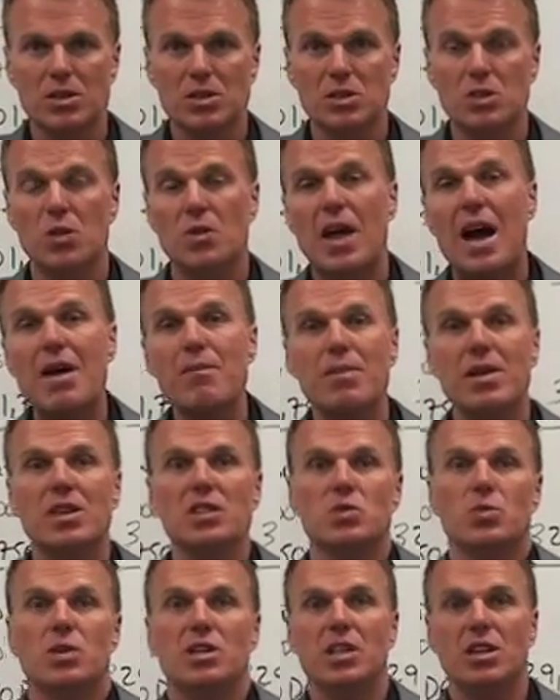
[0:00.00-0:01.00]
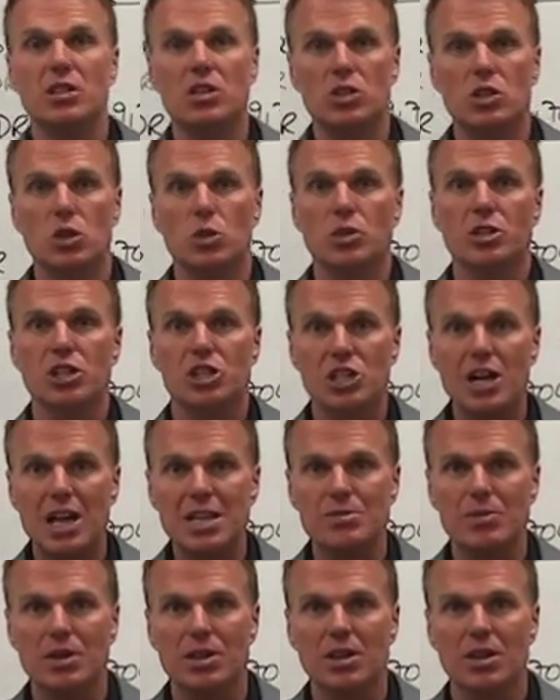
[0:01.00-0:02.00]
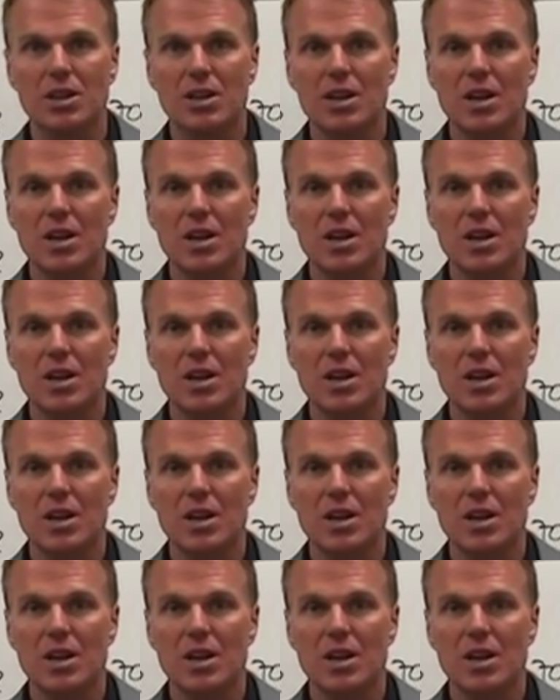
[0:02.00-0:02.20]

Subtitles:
So that means we need to do an adjustment.